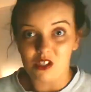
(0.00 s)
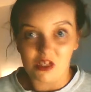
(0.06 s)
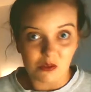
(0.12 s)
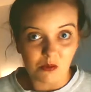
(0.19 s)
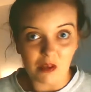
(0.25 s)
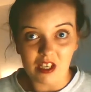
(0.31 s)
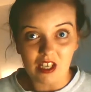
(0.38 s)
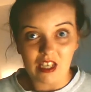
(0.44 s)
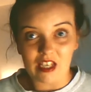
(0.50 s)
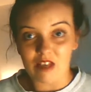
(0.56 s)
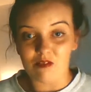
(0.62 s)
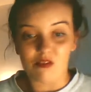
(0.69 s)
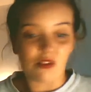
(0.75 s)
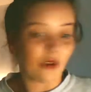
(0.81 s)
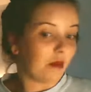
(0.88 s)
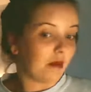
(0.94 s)
week. If
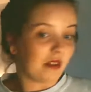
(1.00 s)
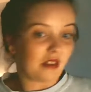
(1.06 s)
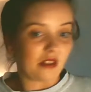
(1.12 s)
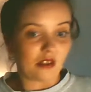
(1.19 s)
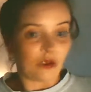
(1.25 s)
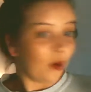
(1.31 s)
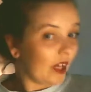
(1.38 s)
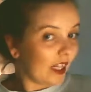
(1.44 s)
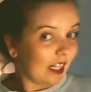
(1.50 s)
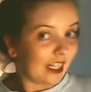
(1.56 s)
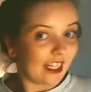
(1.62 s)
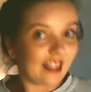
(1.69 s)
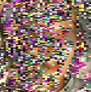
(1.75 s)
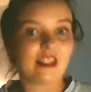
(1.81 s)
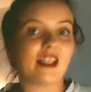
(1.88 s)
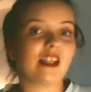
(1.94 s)
you comment
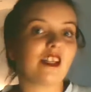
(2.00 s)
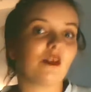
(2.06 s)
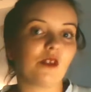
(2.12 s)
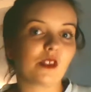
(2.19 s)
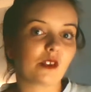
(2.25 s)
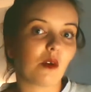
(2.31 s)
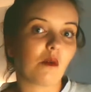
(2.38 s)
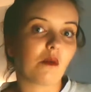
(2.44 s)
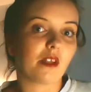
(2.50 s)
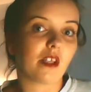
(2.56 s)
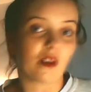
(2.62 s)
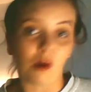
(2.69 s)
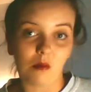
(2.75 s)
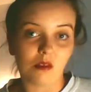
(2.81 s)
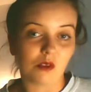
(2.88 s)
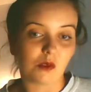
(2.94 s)
quickly, then the first comment that
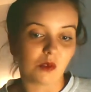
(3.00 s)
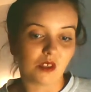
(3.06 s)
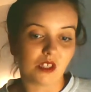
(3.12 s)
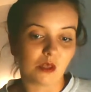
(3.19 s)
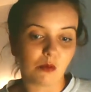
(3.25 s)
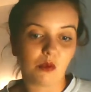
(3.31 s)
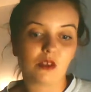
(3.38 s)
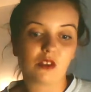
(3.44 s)
comments one of these books,